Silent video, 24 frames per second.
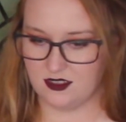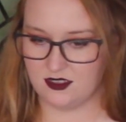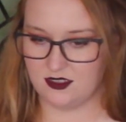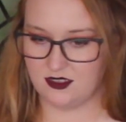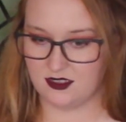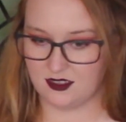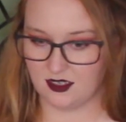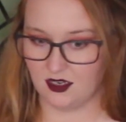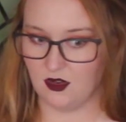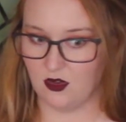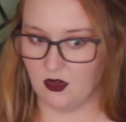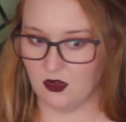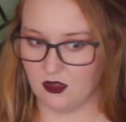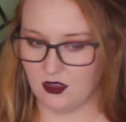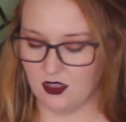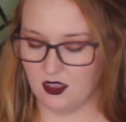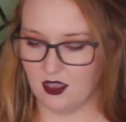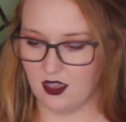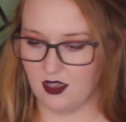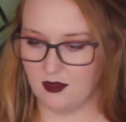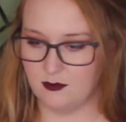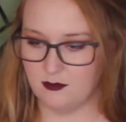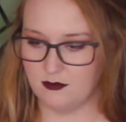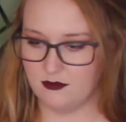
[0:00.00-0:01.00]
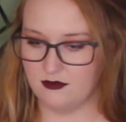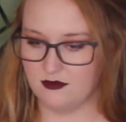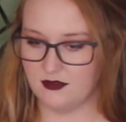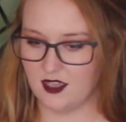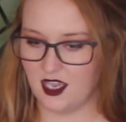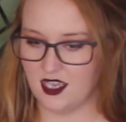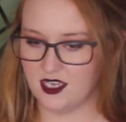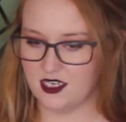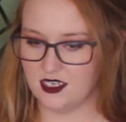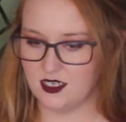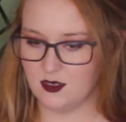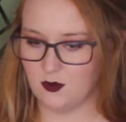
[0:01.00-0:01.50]
Still.
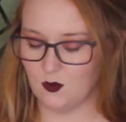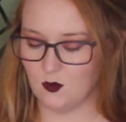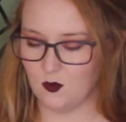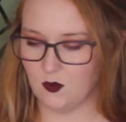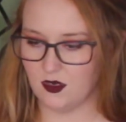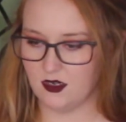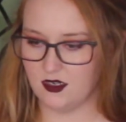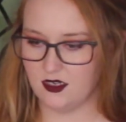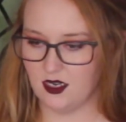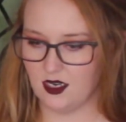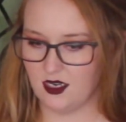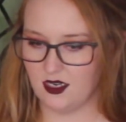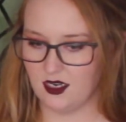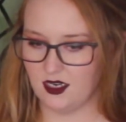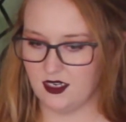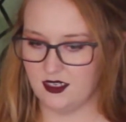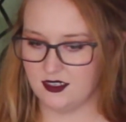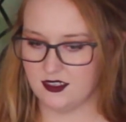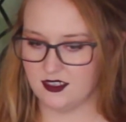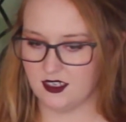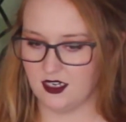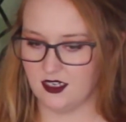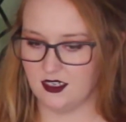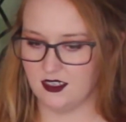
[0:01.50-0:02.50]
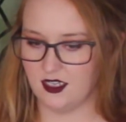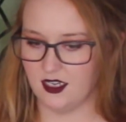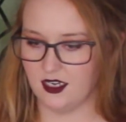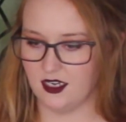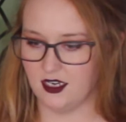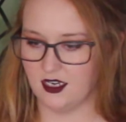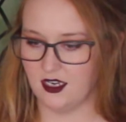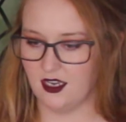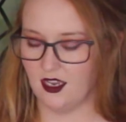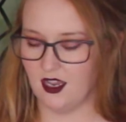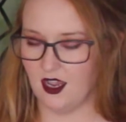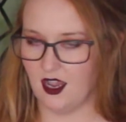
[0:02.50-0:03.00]
And one night I decided,
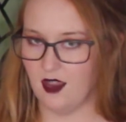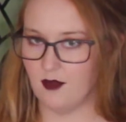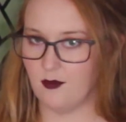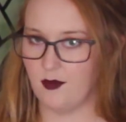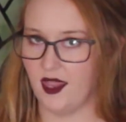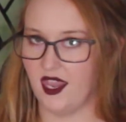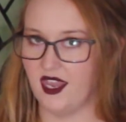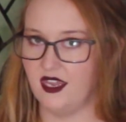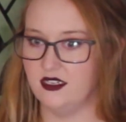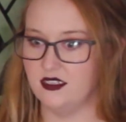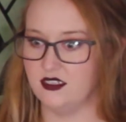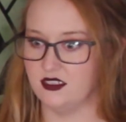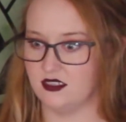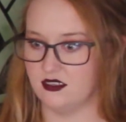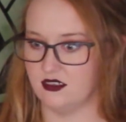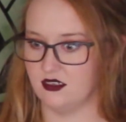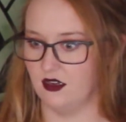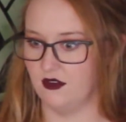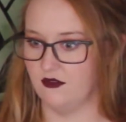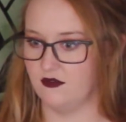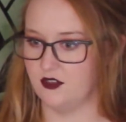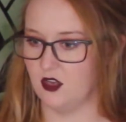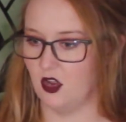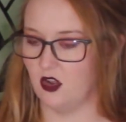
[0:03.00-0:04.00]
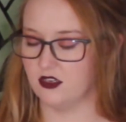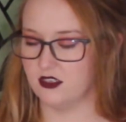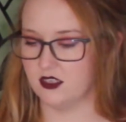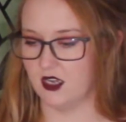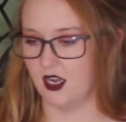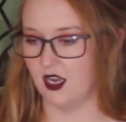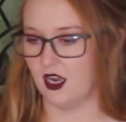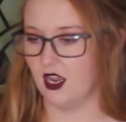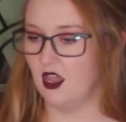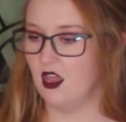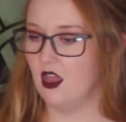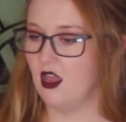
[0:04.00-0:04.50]
like, I paint and stuff, so I was
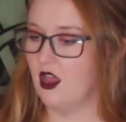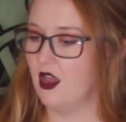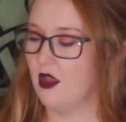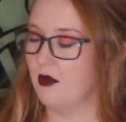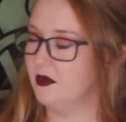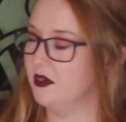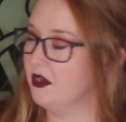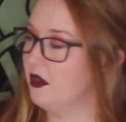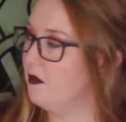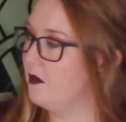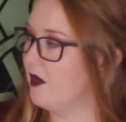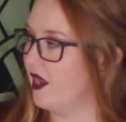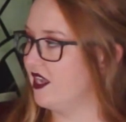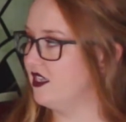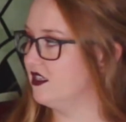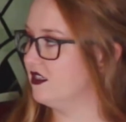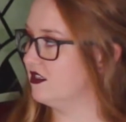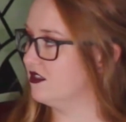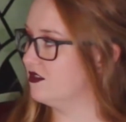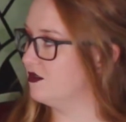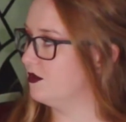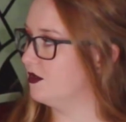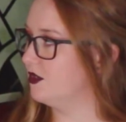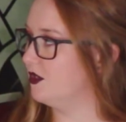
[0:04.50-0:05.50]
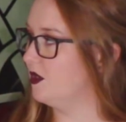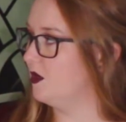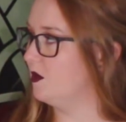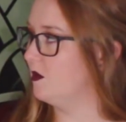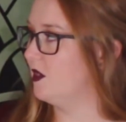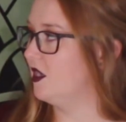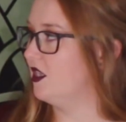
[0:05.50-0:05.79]
like, I'm gonna go paint in this room.